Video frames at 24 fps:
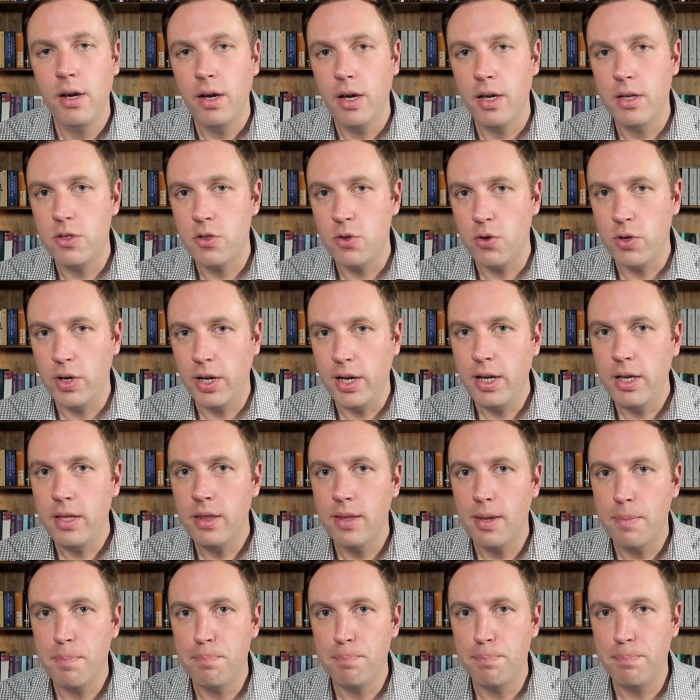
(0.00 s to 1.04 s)
it's really
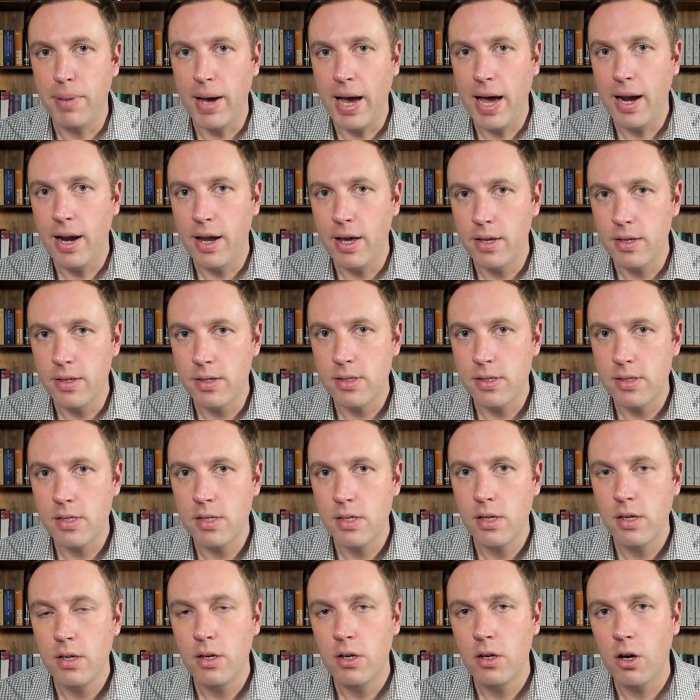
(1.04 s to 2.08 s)
the
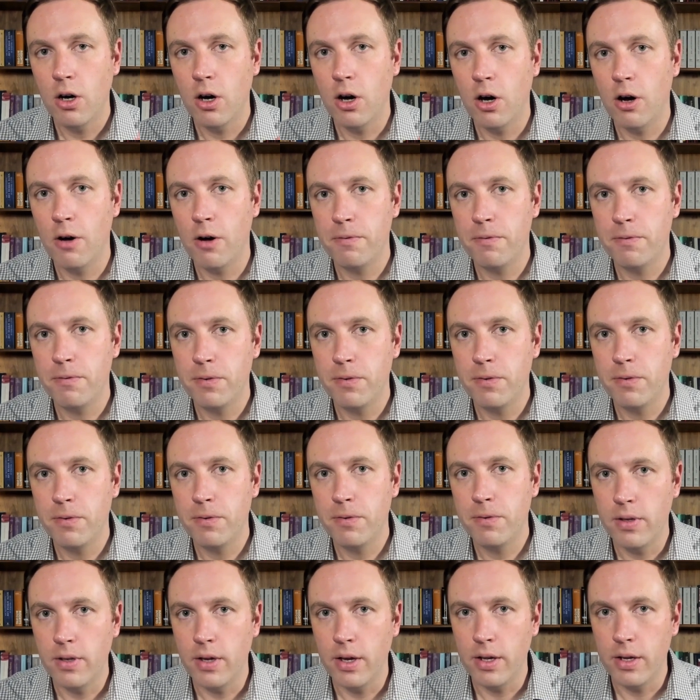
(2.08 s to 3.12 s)
balance of
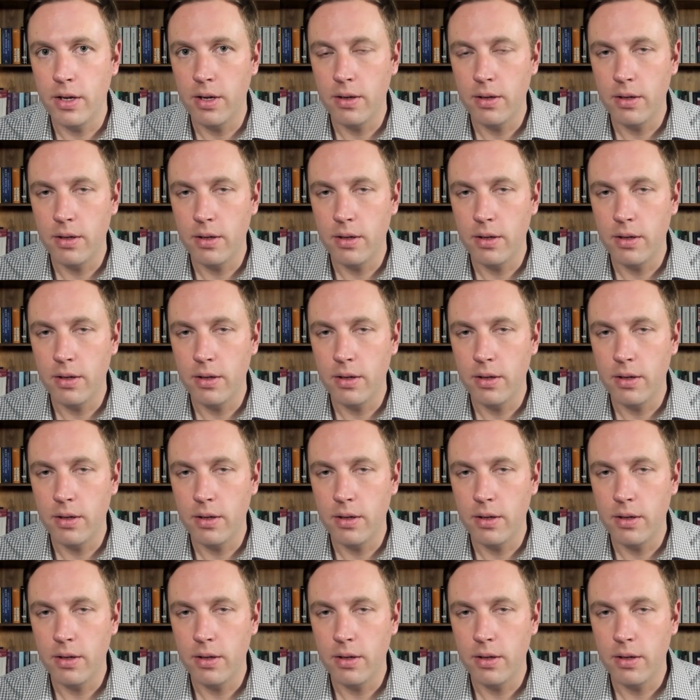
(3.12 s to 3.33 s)
the